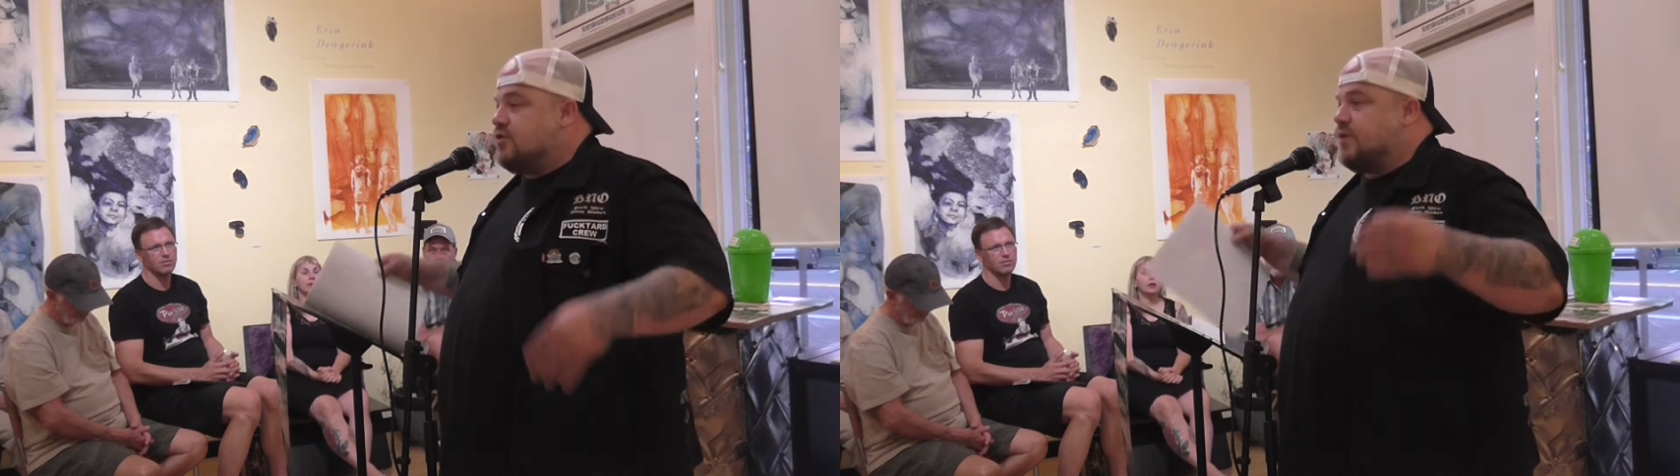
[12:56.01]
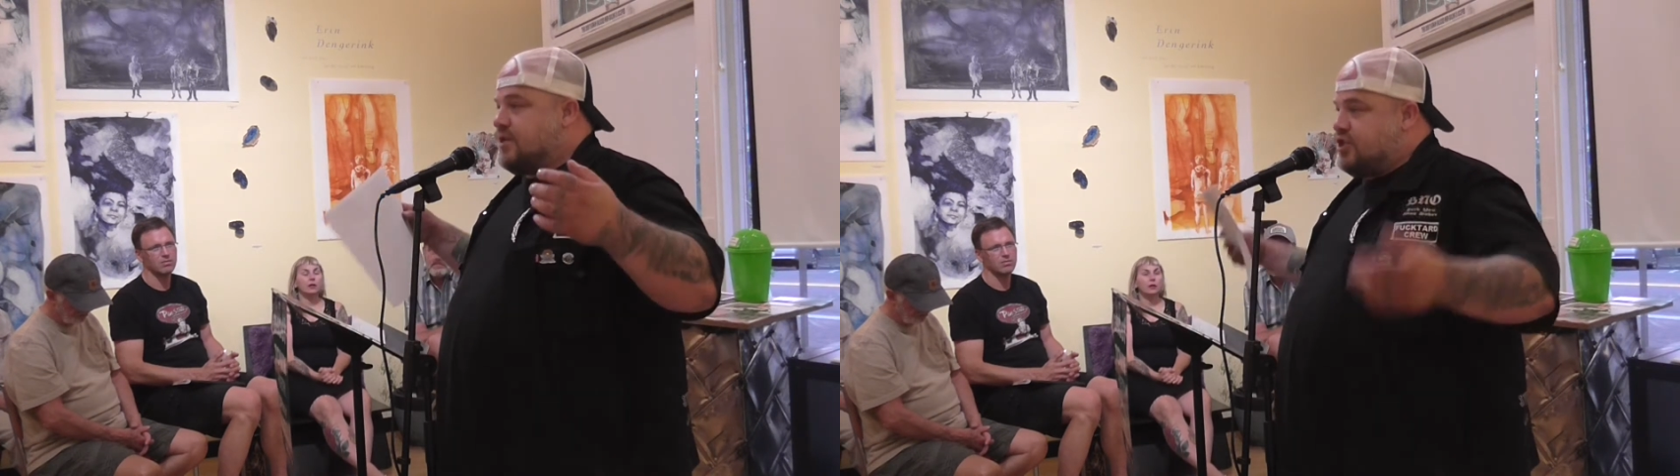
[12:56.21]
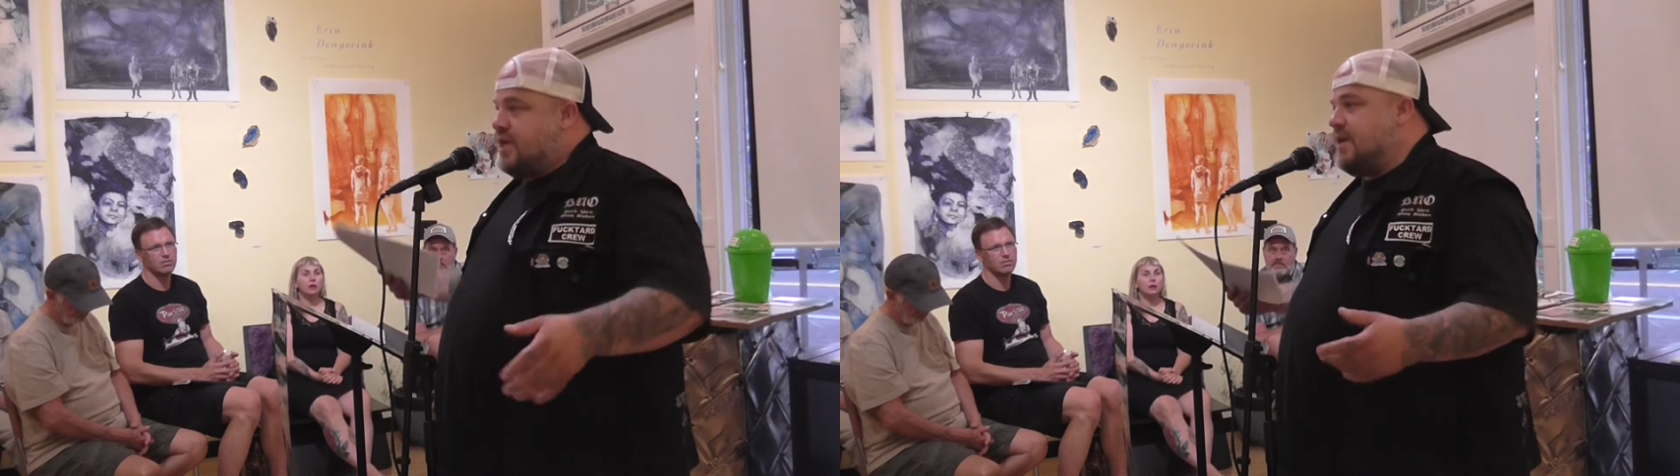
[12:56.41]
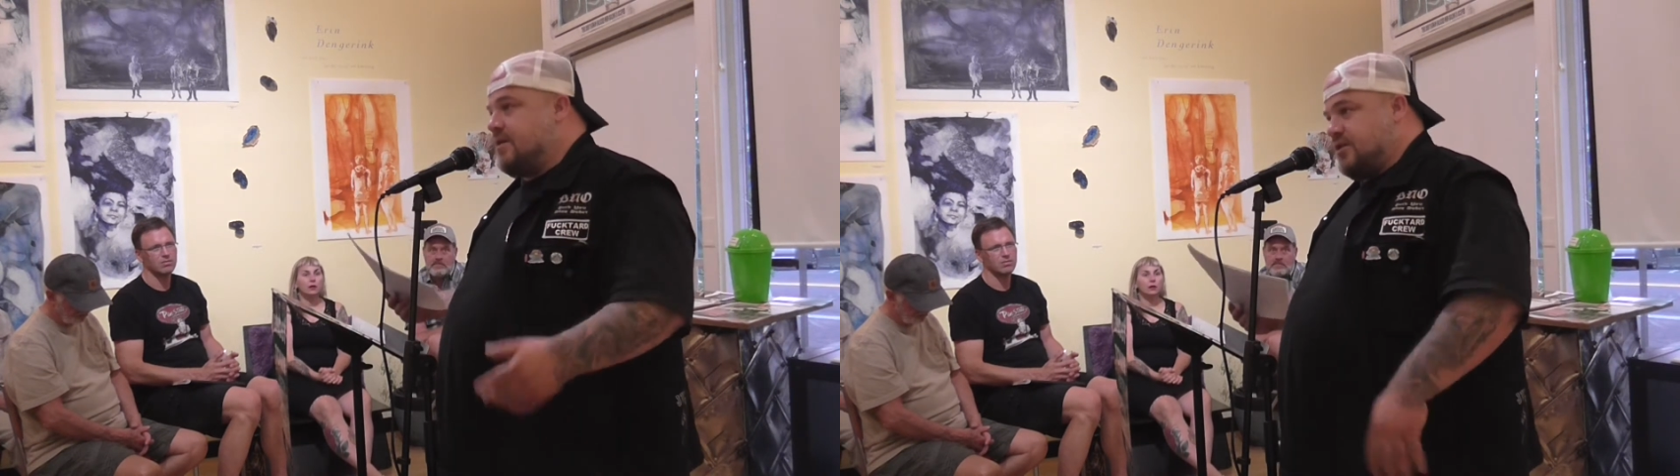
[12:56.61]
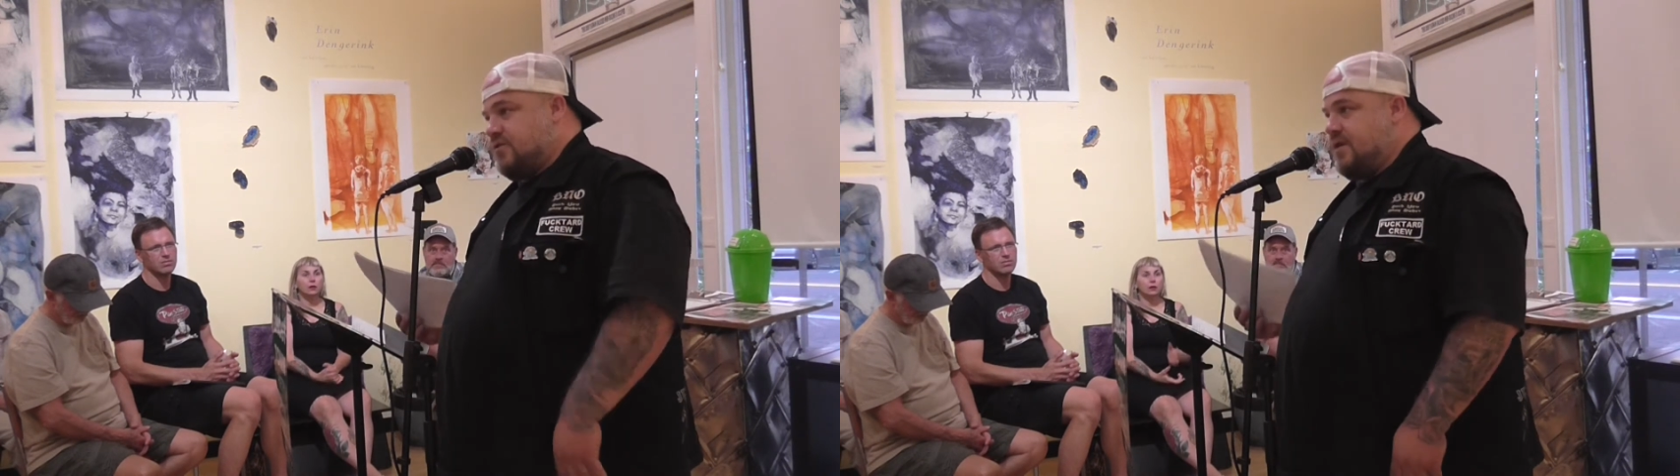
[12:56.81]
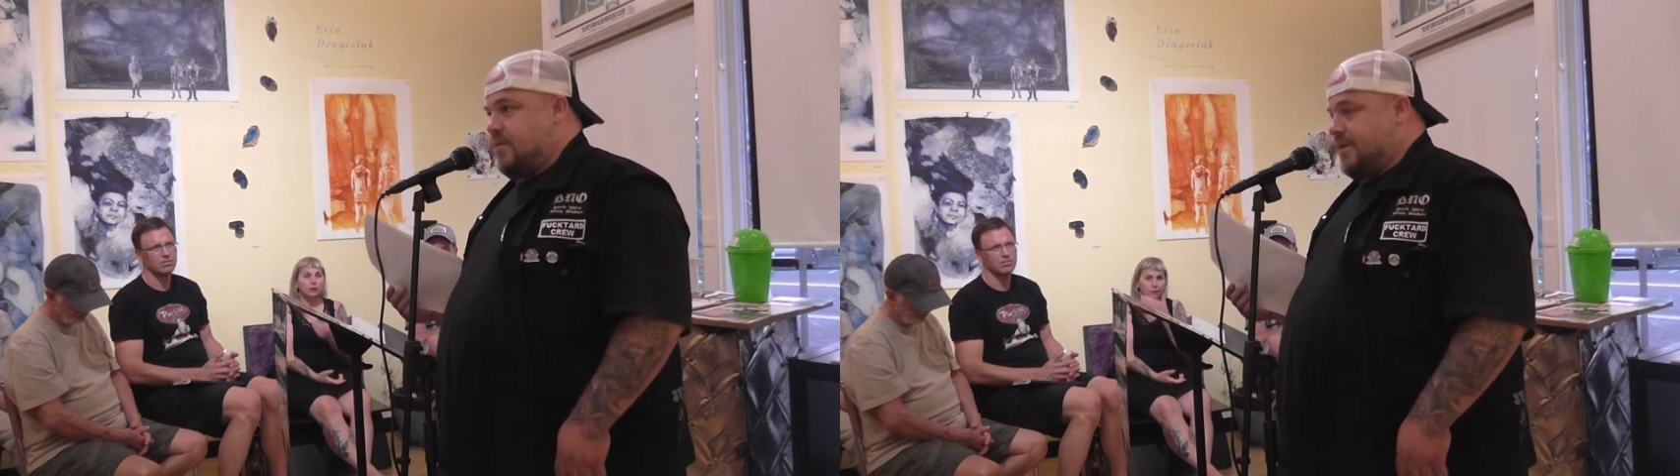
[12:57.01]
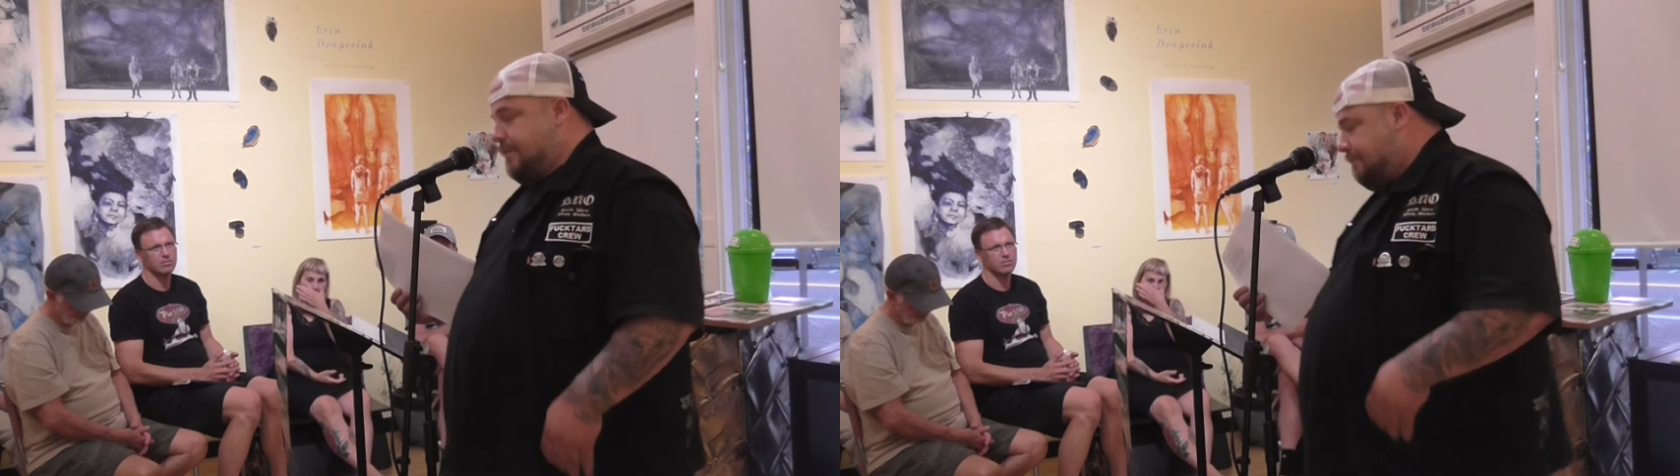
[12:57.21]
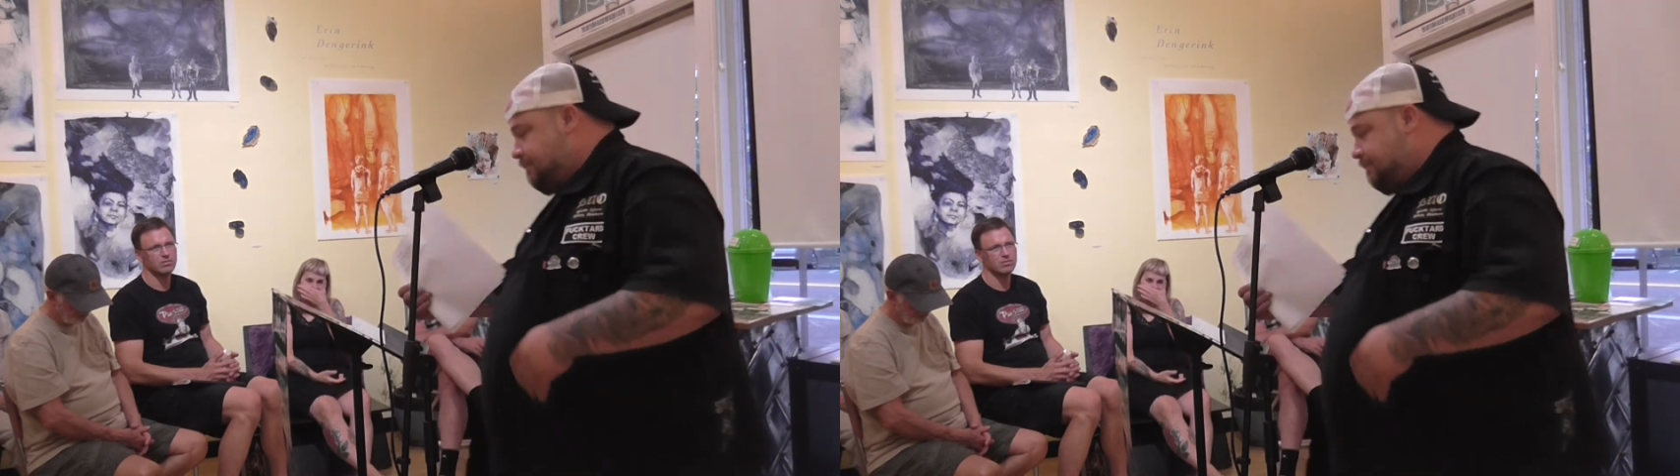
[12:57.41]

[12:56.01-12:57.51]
to drink gin on the street corner.